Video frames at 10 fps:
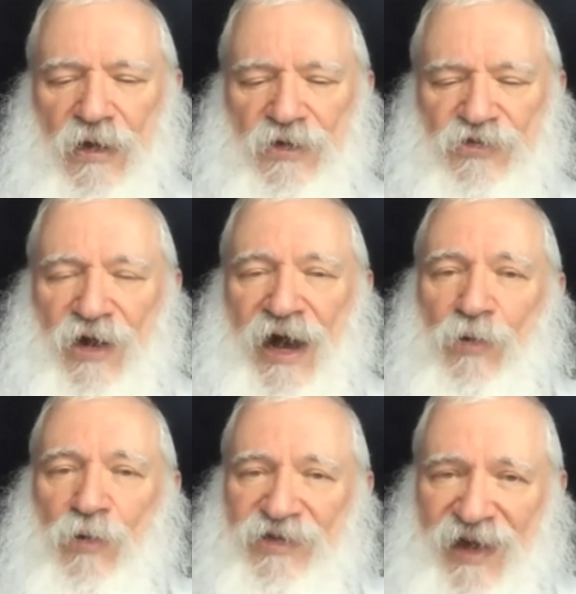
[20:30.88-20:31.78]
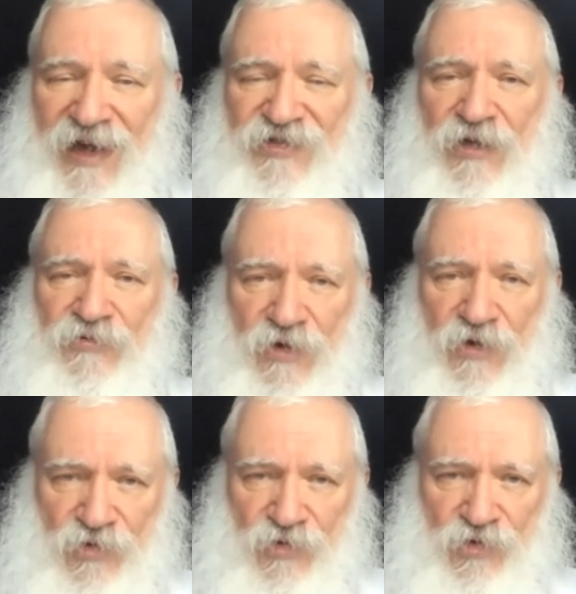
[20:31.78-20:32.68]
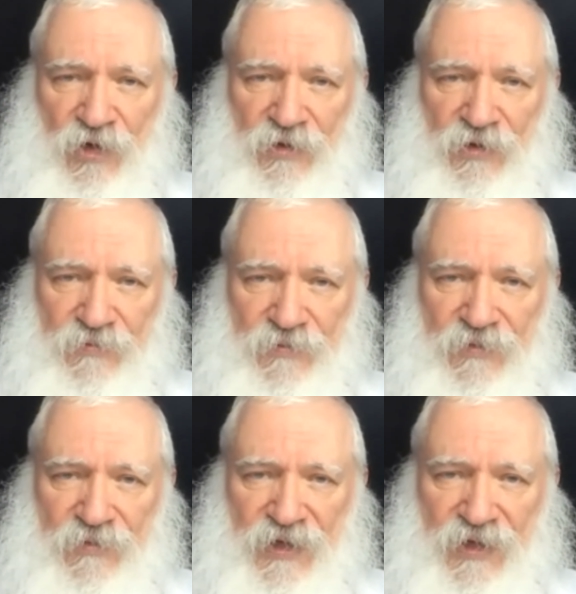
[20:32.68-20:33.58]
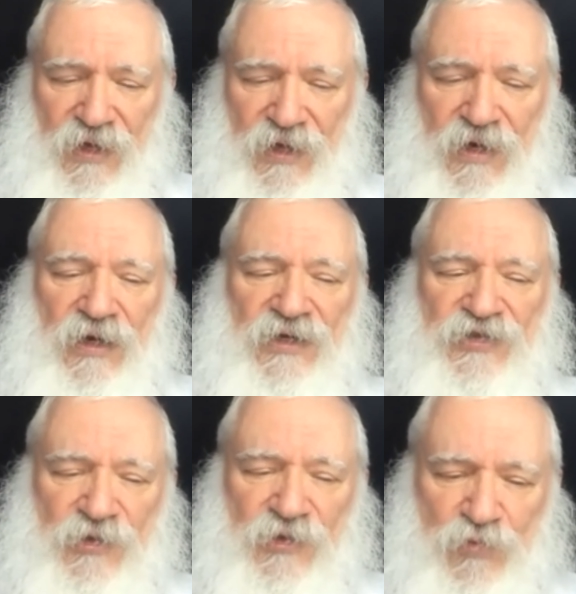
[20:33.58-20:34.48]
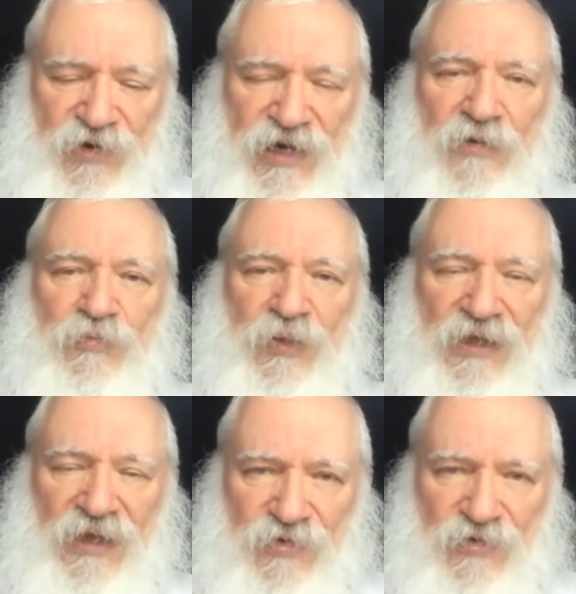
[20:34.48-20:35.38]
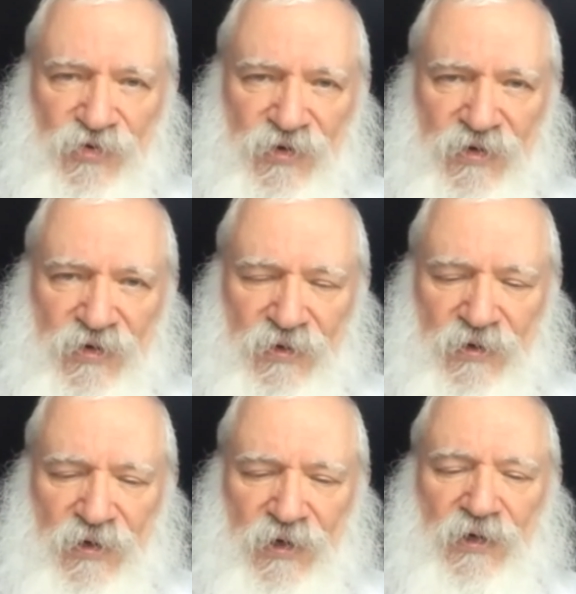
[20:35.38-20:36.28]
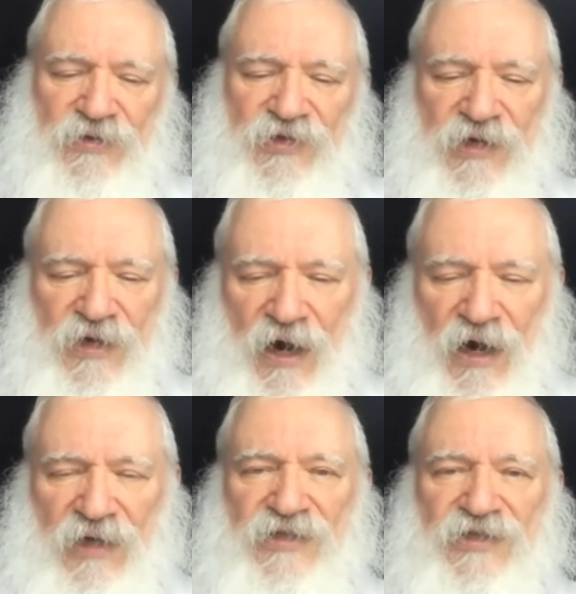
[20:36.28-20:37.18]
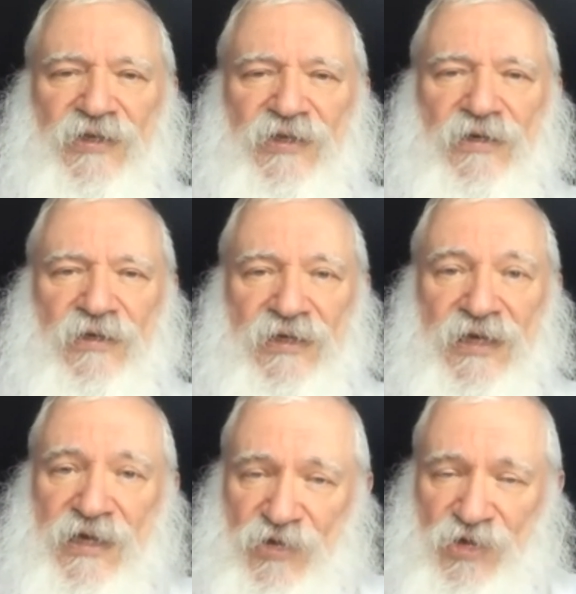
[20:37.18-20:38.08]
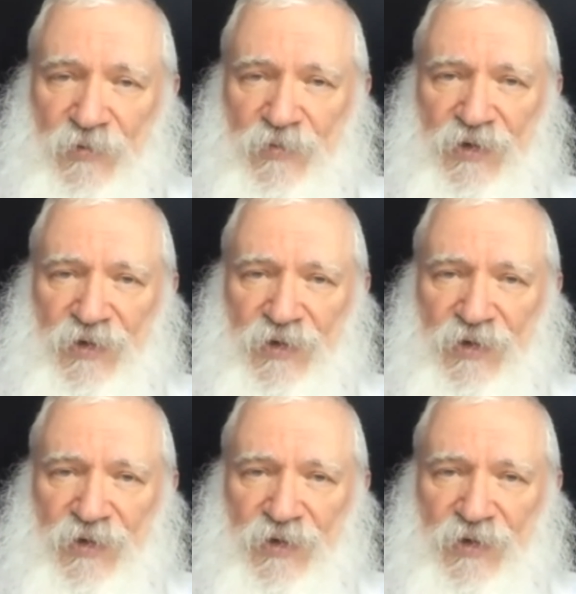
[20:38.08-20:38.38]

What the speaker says: So our task on Rosh Hashanah is to bring pleasure to God's kingship